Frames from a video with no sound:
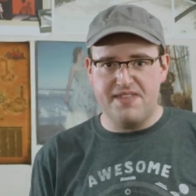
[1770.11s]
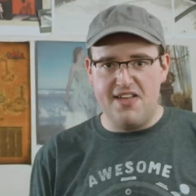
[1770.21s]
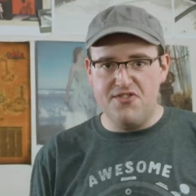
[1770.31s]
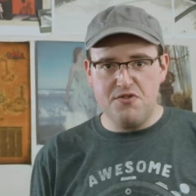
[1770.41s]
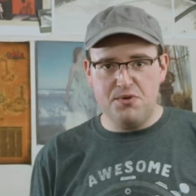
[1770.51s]

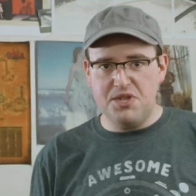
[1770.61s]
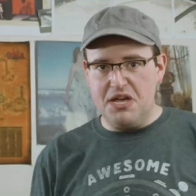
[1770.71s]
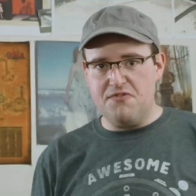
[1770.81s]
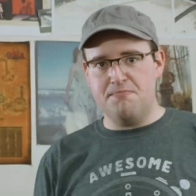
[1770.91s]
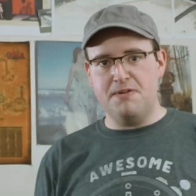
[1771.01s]
and there will
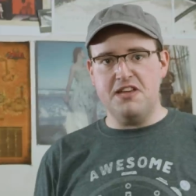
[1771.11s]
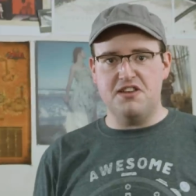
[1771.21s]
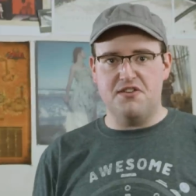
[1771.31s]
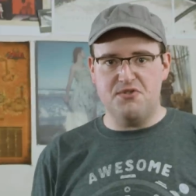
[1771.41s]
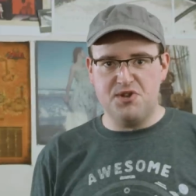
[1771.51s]
never be
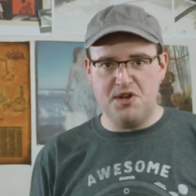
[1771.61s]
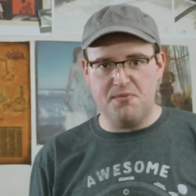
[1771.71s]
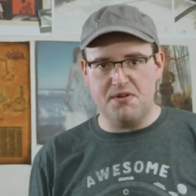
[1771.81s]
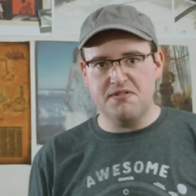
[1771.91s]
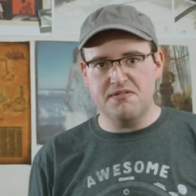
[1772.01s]
another
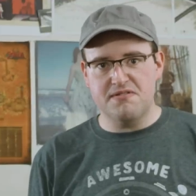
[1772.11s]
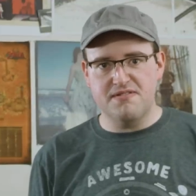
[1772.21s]
summer.